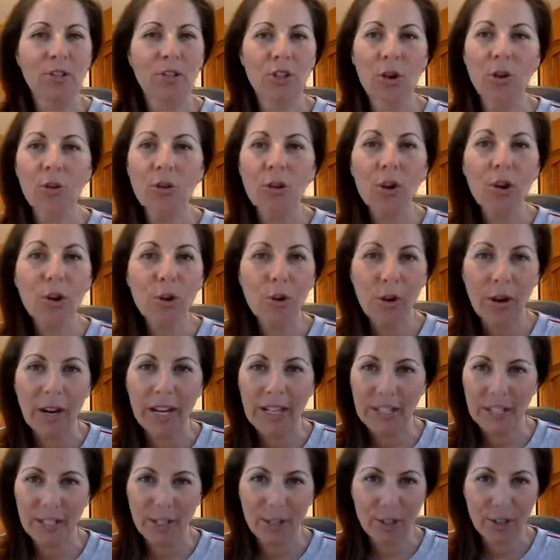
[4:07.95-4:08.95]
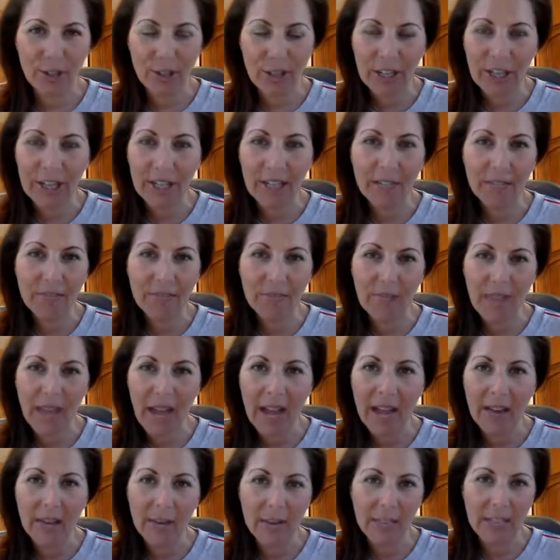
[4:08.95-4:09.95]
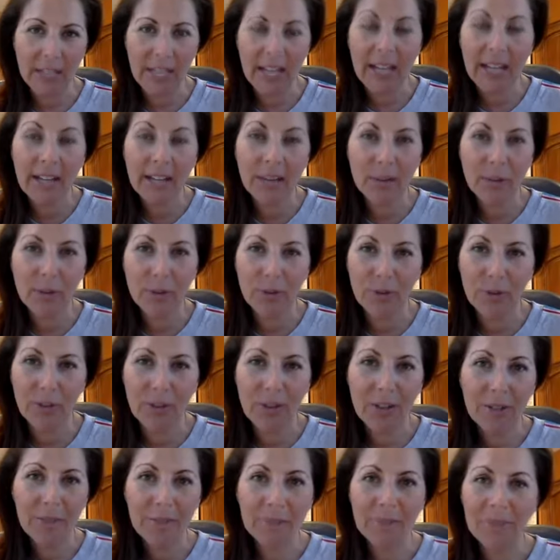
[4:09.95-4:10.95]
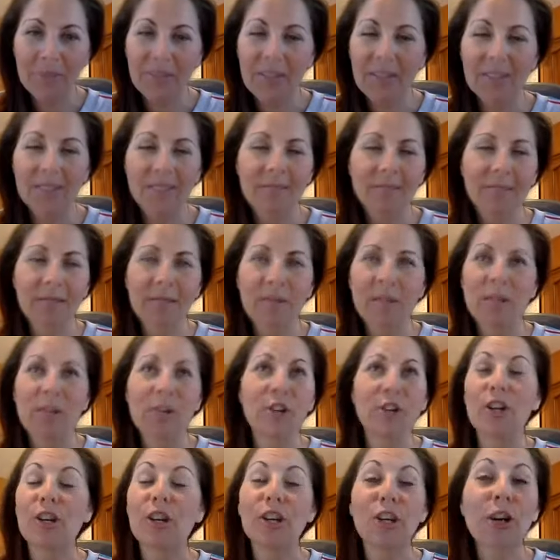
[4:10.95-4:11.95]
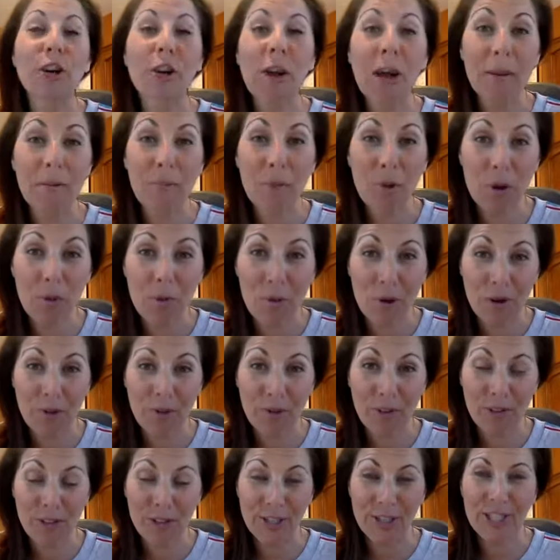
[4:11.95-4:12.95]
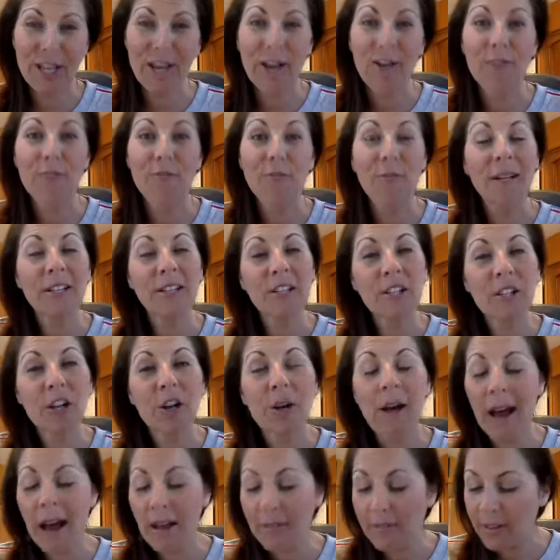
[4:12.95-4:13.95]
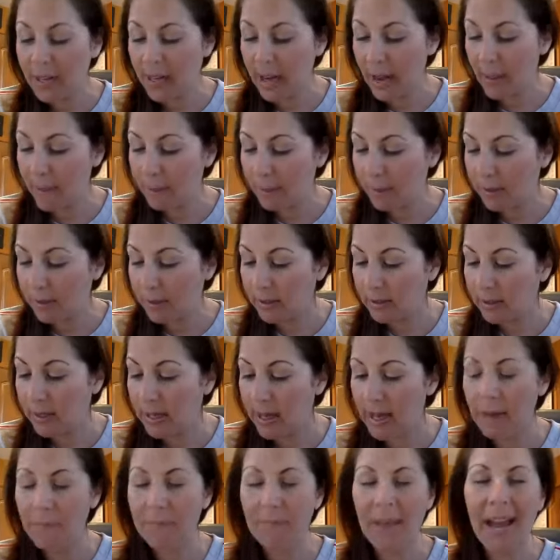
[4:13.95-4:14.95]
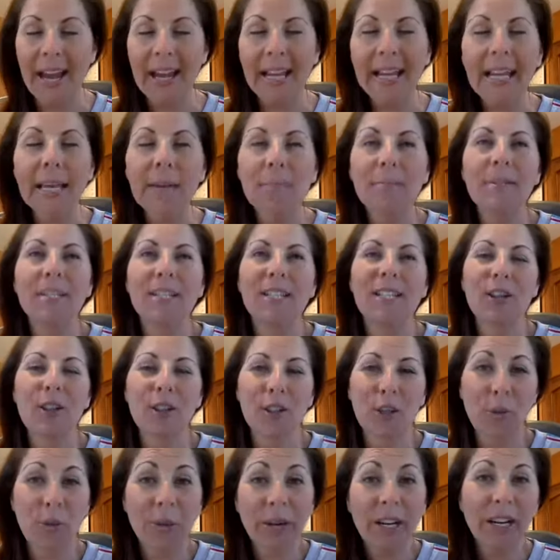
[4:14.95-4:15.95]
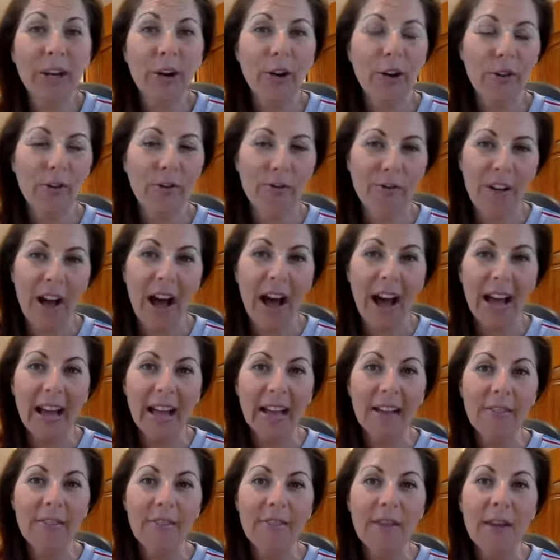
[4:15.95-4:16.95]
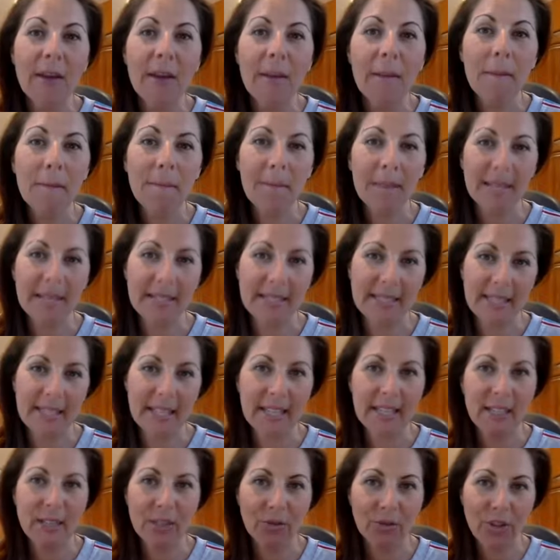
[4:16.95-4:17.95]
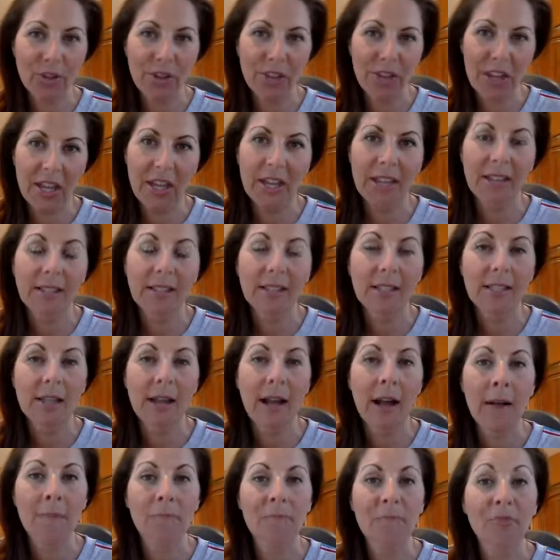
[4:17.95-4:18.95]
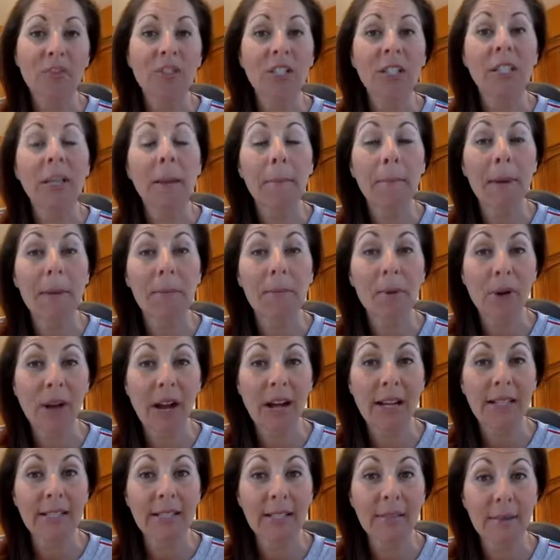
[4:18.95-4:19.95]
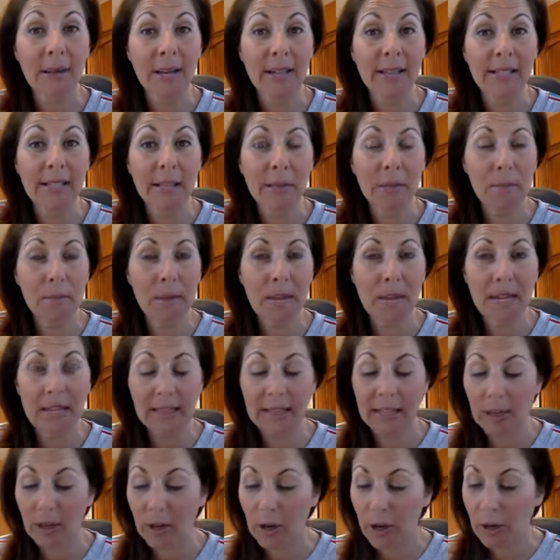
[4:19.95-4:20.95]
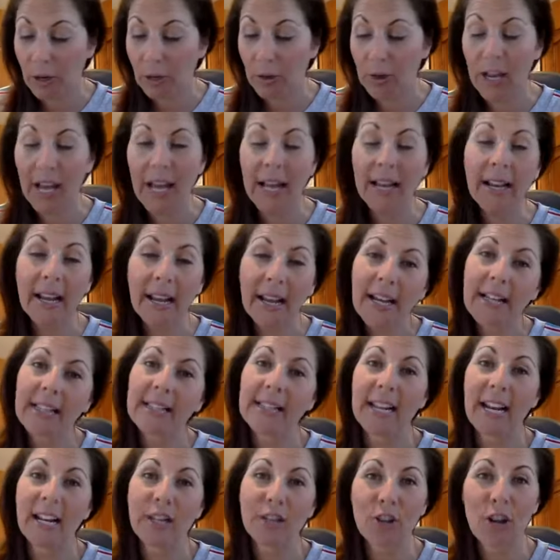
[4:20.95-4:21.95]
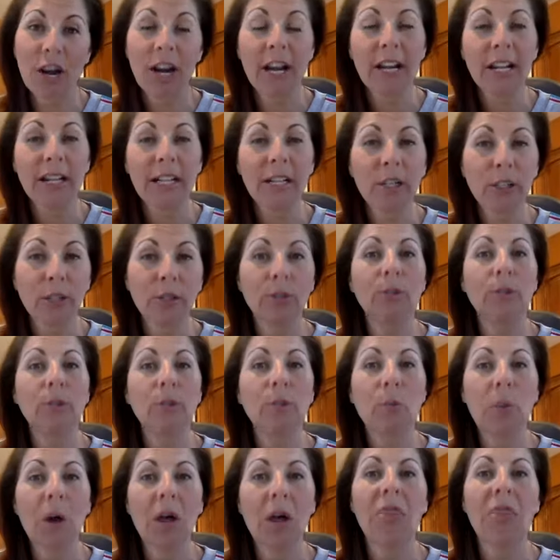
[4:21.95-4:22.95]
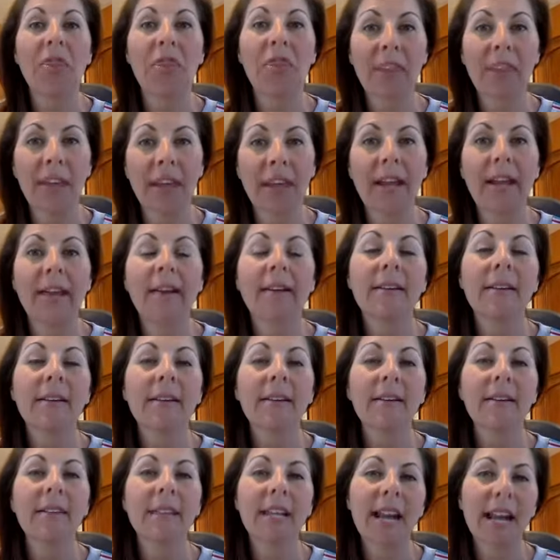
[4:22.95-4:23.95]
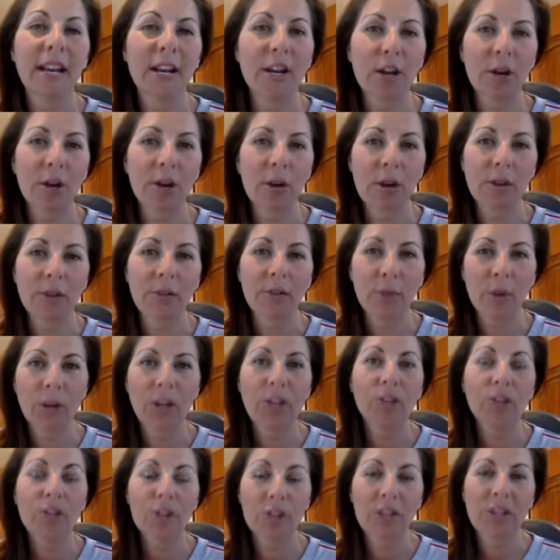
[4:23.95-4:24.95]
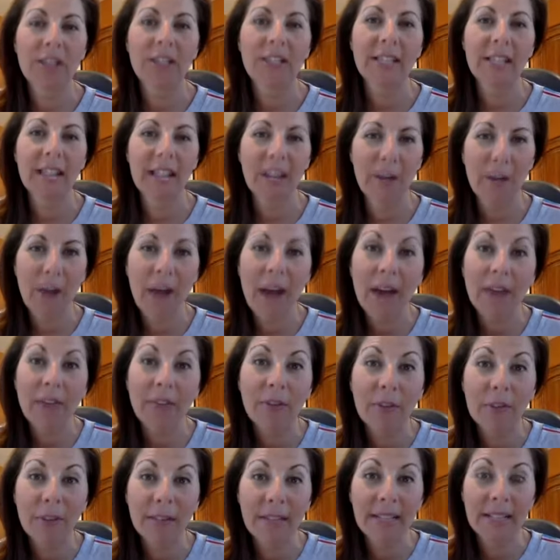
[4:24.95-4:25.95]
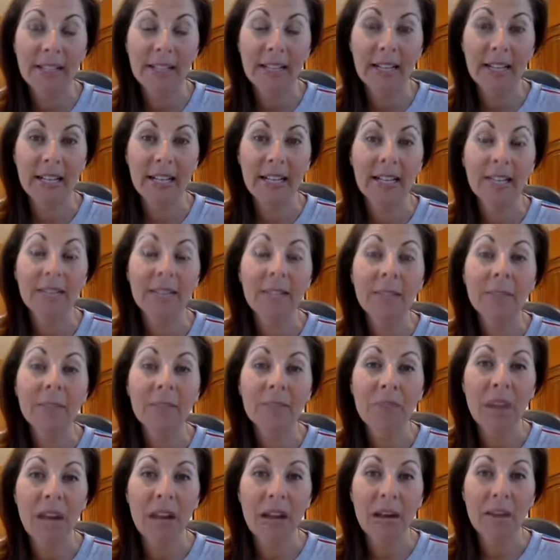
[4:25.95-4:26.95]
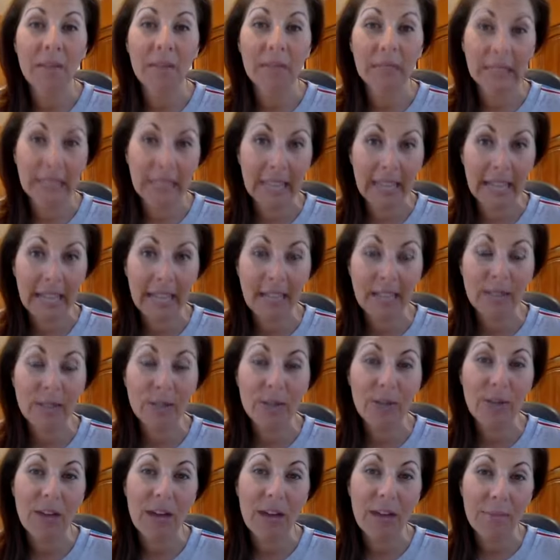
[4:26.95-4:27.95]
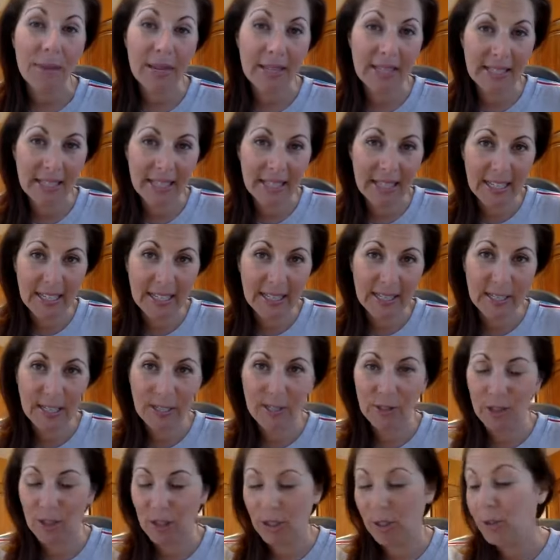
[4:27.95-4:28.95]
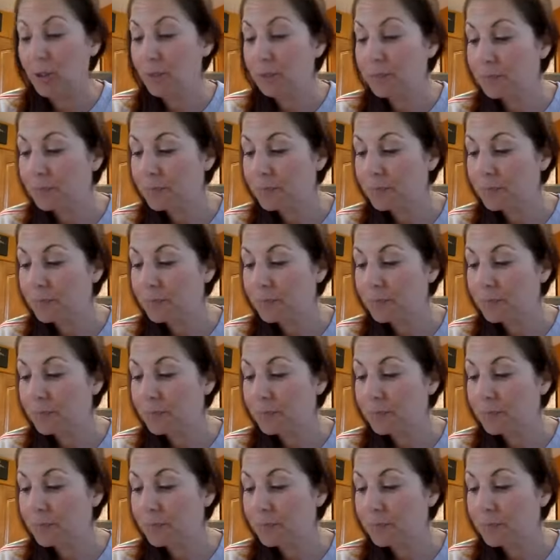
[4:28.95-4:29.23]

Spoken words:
Don't go crazy. You're going to have a ton of, you know, you're going to create more work for yourself, but, you know, have a couple, I keep it to 3 or 5 mix-ins for things to let people customize and make it their own. And like I said, I try to include one or two things that I know everybody's going to like, so that makes it easy too.